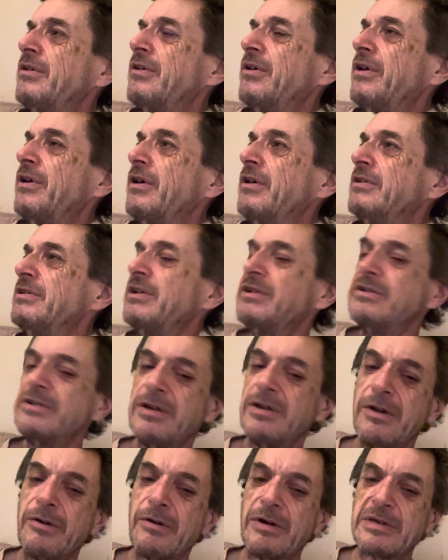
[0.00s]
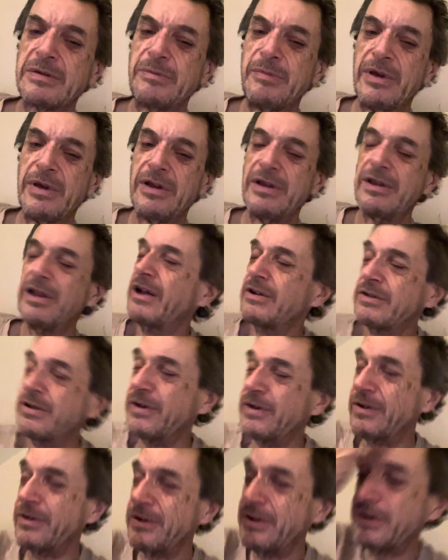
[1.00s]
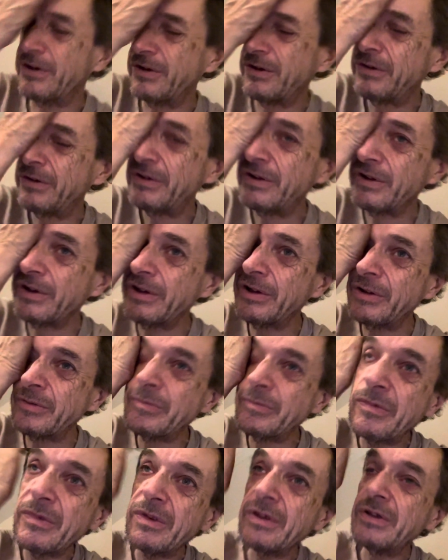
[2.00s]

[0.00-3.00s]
uh, Danger USB. I don't know. Um,